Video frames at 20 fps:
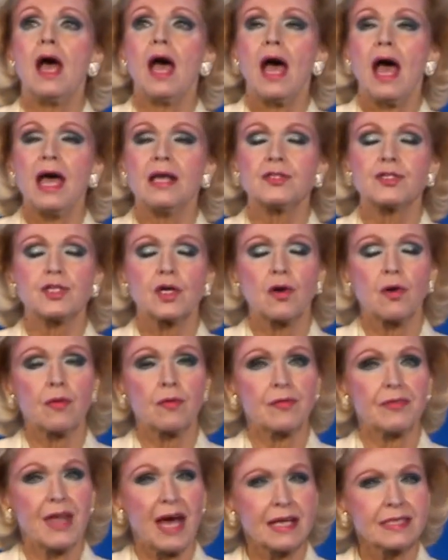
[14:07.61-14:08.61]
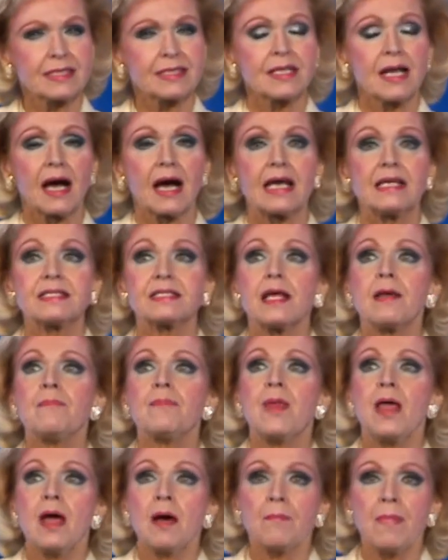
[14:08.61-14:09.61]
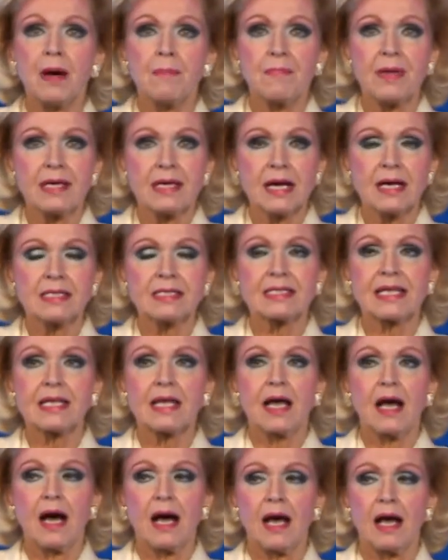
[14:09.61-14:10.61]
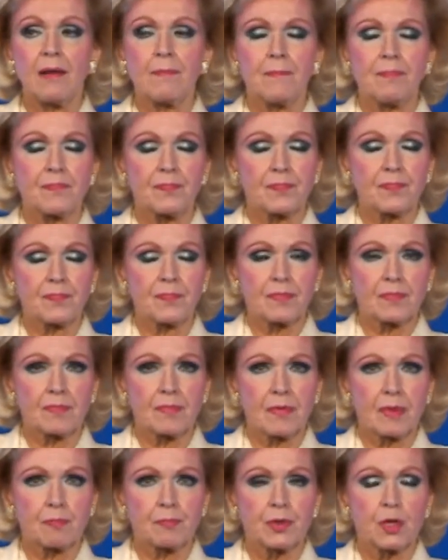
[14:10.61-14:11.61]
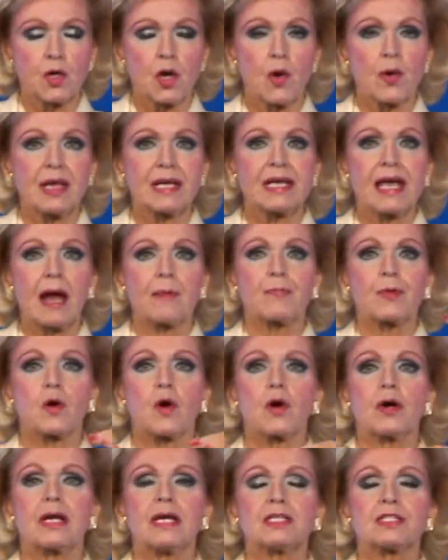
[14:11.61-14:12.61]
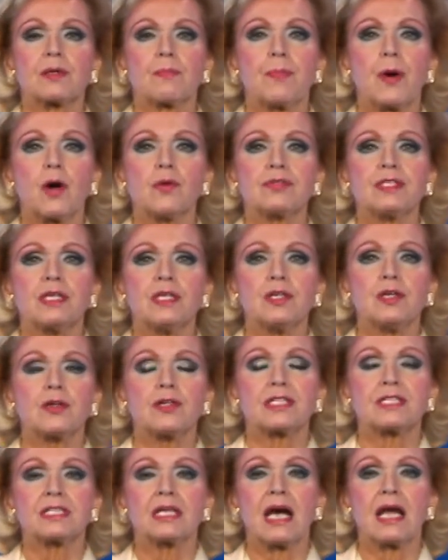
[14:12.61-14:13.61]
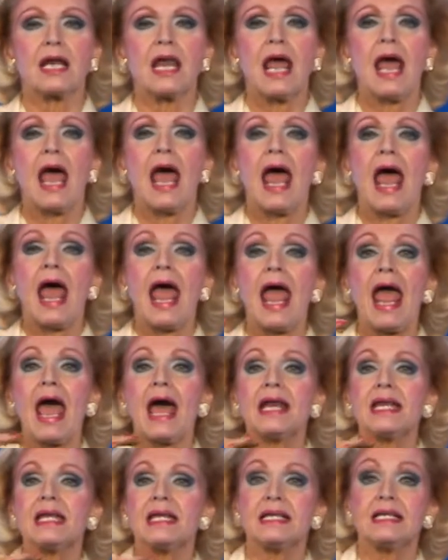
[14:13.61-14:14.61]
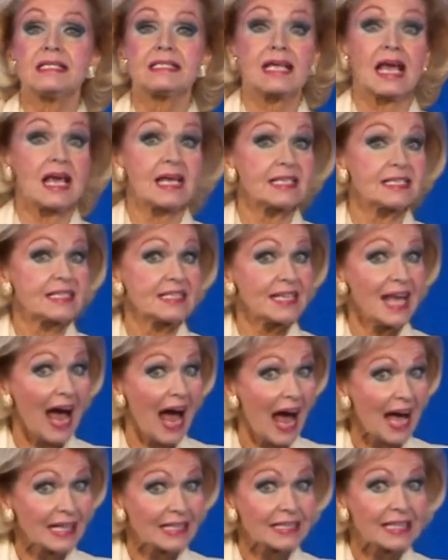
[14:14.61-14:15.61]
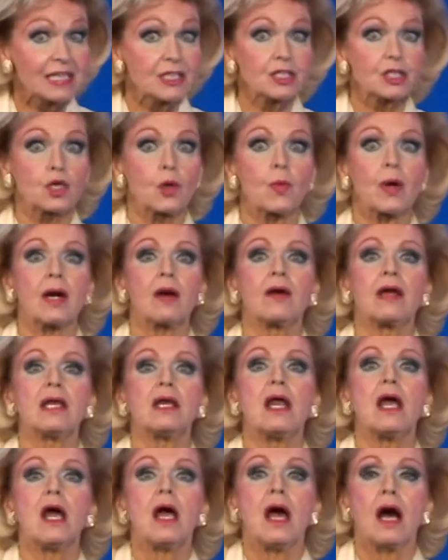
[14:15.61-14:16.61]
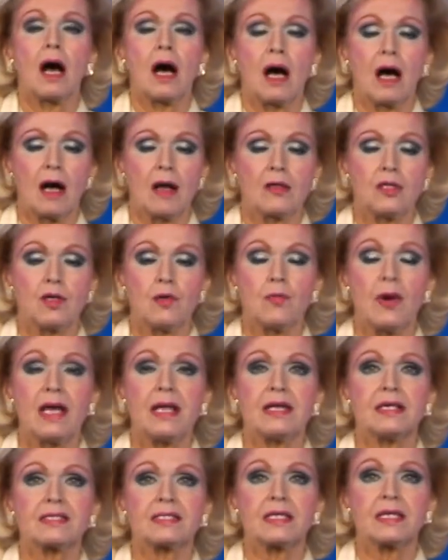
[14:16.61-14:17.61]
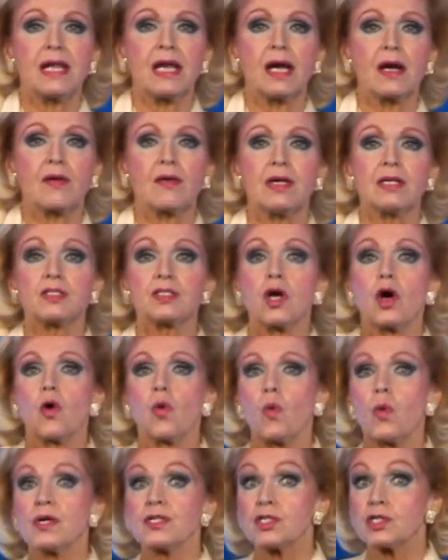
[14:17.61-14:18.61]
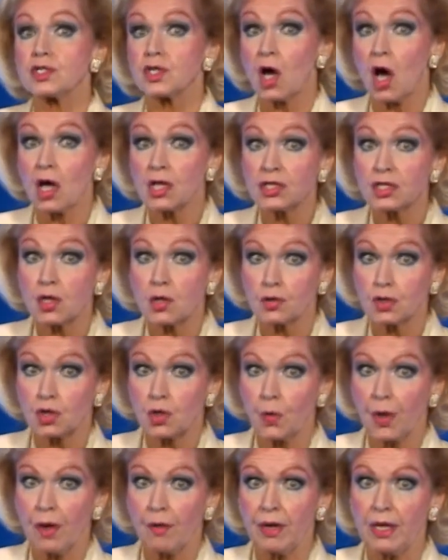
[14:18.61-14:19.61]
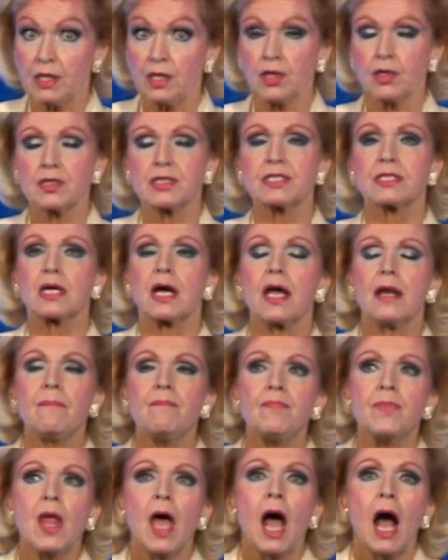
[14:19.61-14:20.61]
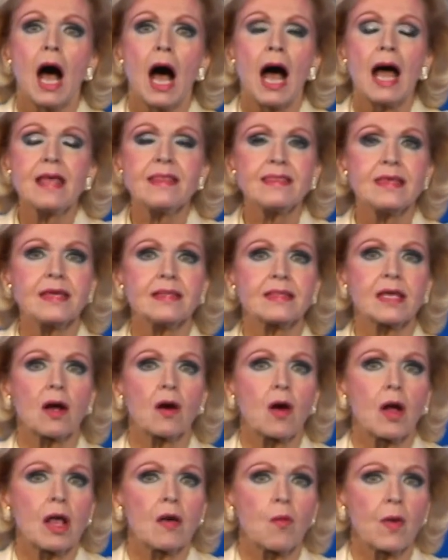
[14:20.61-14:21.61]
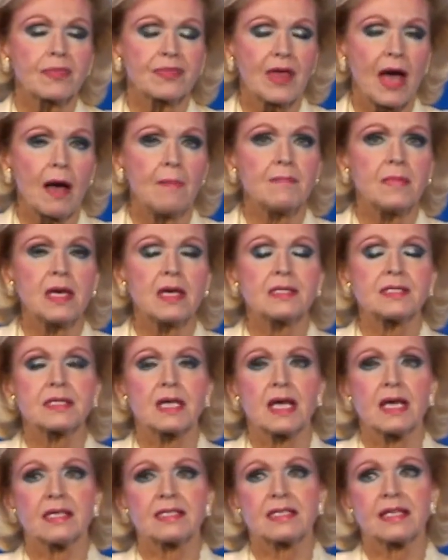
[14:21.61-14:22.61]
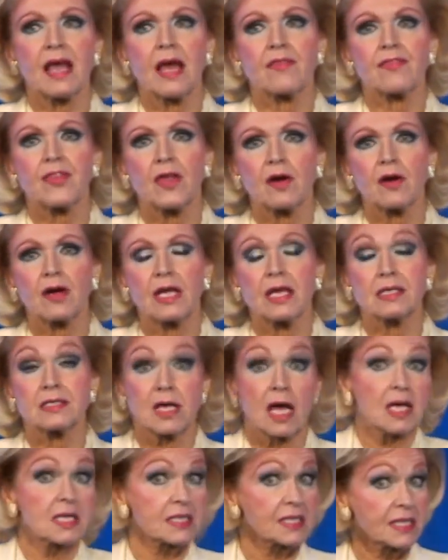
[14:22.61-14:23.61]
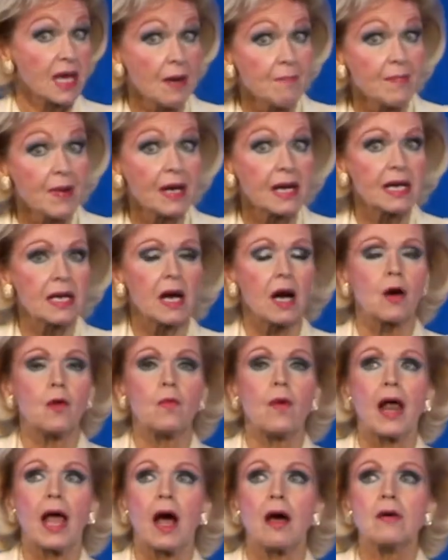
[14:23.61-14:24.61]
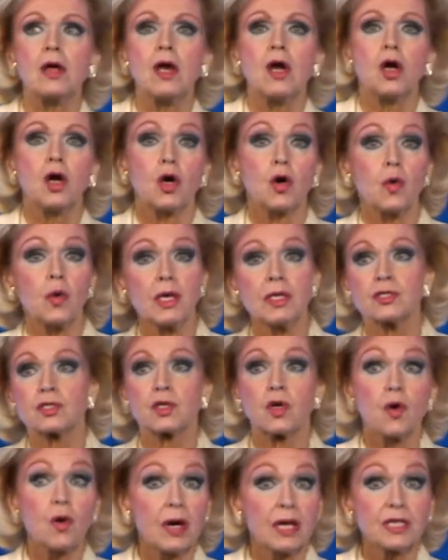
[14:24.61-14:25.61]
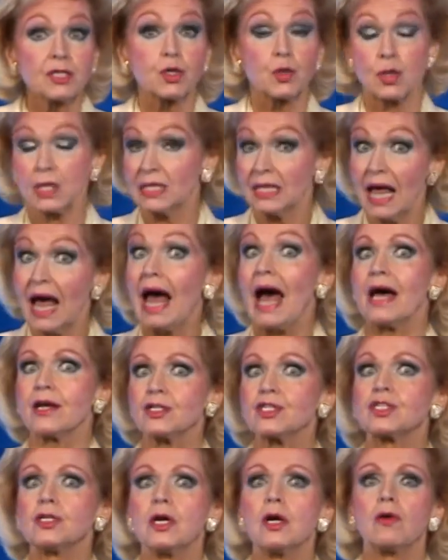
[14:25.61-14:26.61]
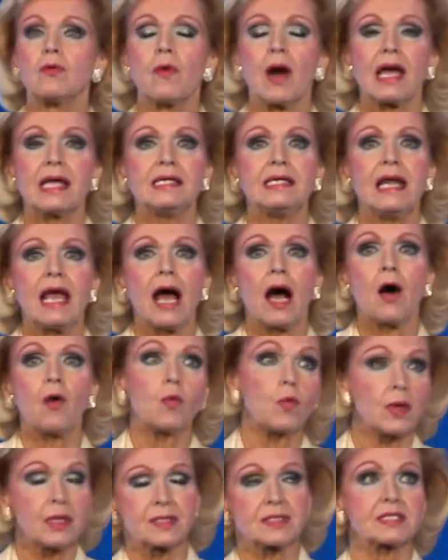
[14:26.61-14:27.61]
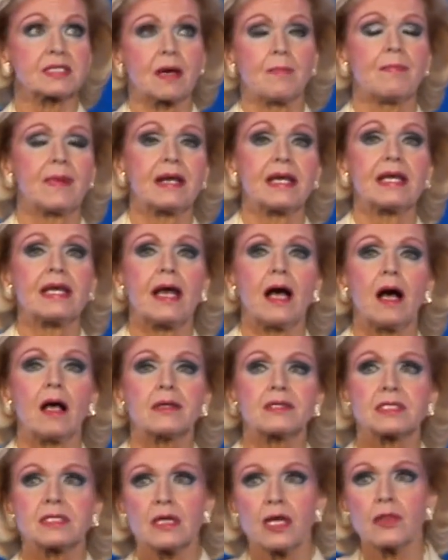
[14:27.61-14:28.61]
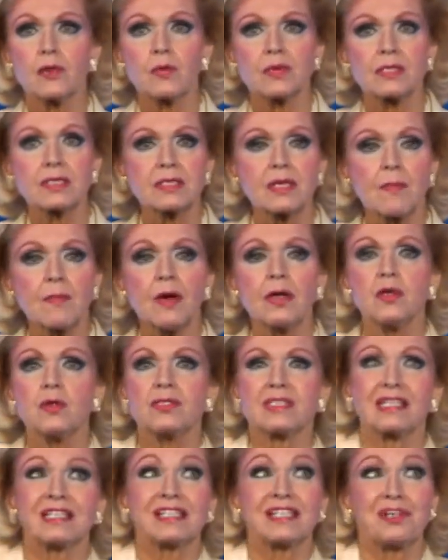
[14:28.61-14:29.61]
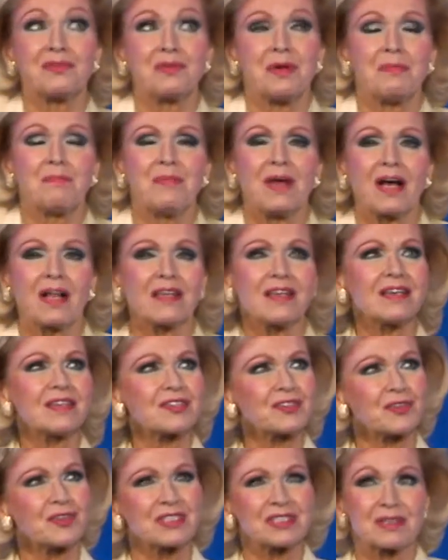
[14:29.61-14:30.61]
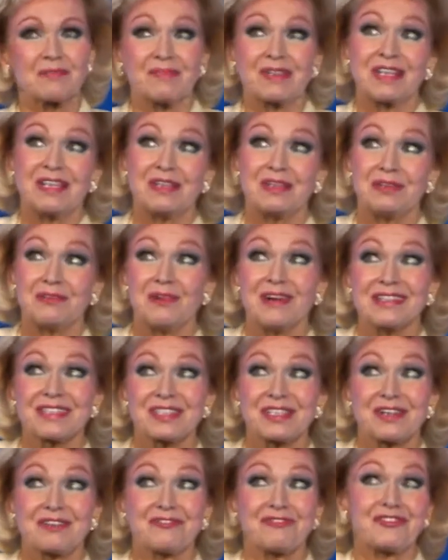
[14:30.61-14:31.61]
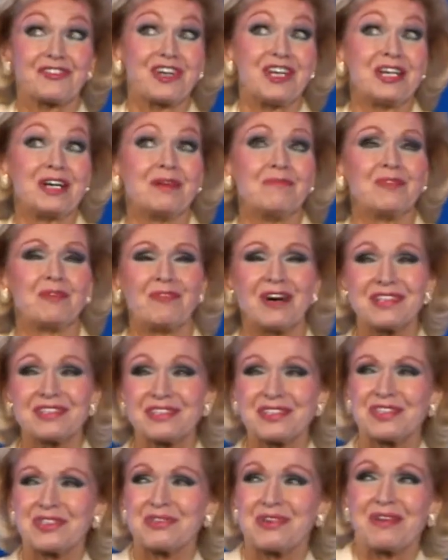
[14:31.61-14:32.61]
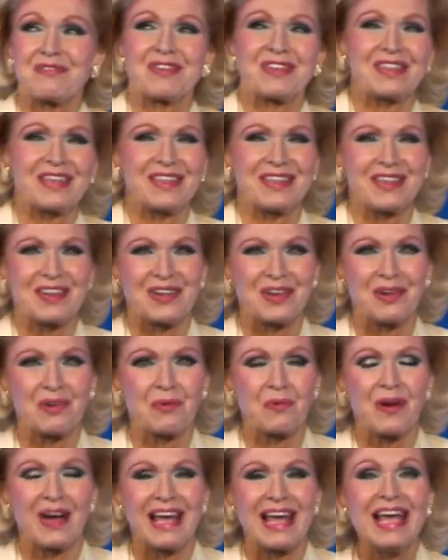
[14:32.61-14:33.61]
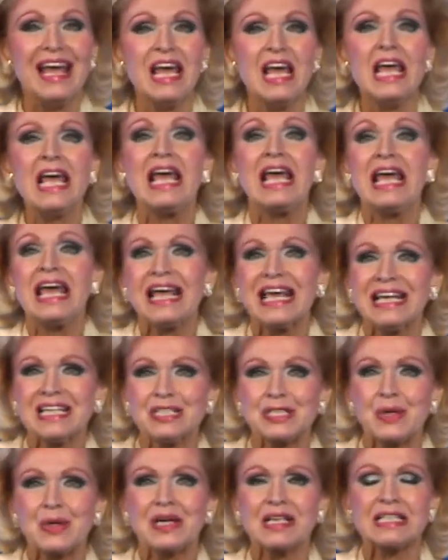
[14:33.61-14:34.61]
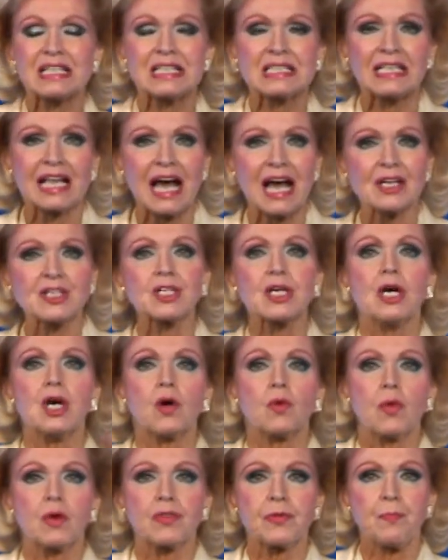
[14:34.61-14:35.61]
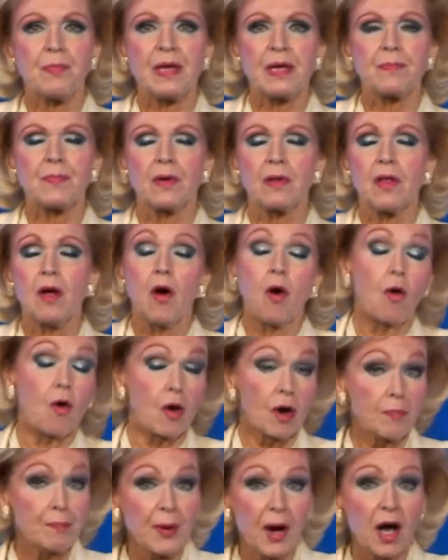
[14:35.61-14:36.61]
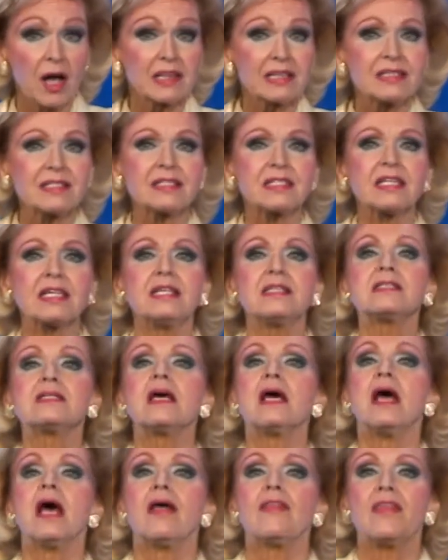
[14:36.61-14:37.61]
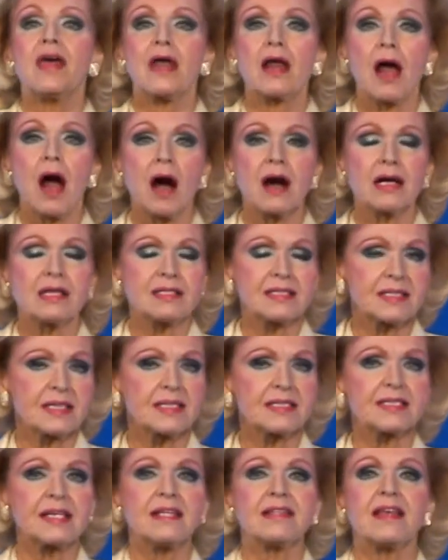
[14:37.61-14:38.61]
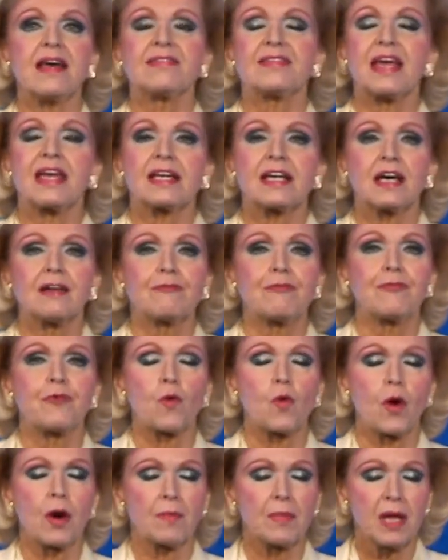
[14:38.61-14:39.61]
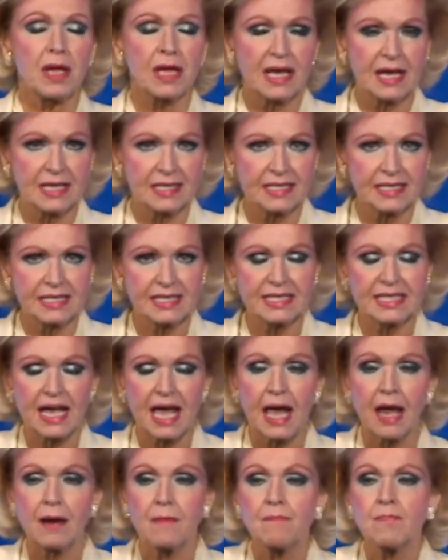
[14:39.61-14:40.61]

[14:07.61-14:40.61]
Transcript: And so that's nice. But because uh, Pluto in Capricorn is opposing your sun and it is exactly squaring uh, Uranus in Aries, which is also squaring your sun, I think that what that means is that there is somebody around who is going to clash right now with somebody else. In other words, someone who's a little rebellious or somebody who wants their freedom, wants to do everything their own way, is going to clash with people or policies that are insisting that they conform instead.